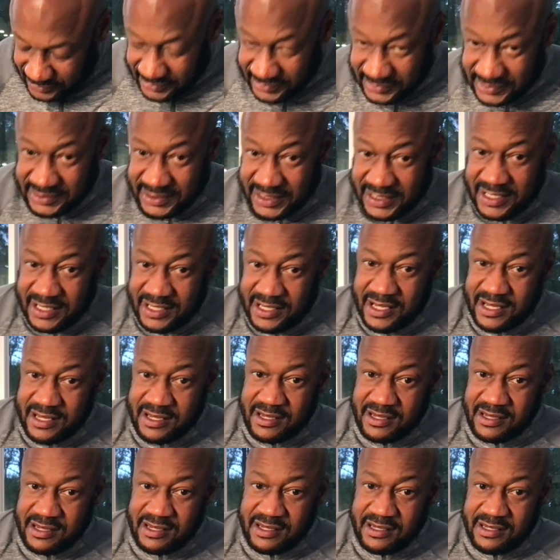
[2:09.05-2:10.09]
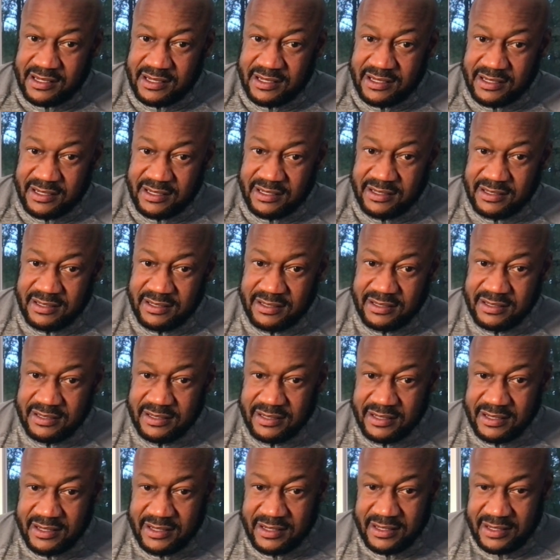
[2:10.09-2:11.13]
Say, hey,
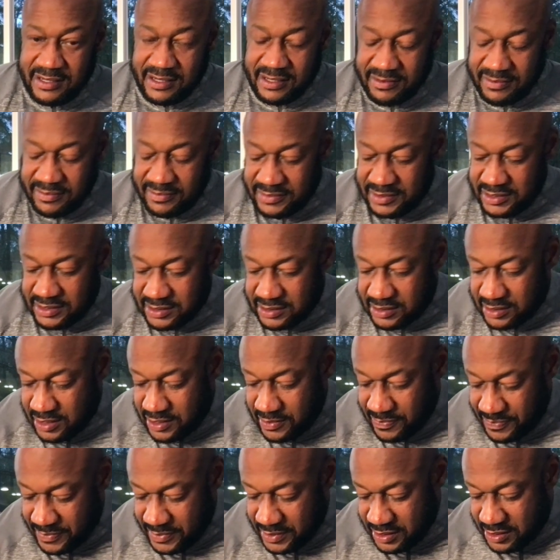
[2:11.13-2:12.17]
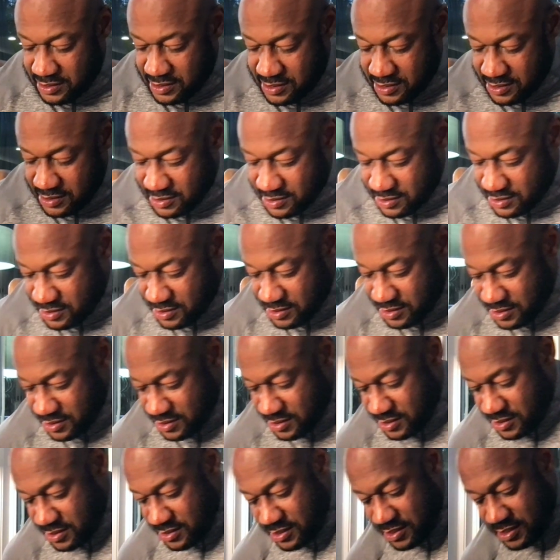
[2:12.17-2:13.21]
I'm sleepy.
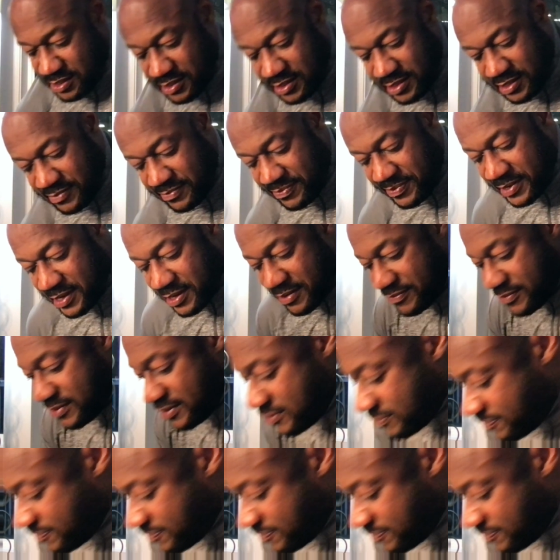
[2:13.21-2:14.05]
And then pick up this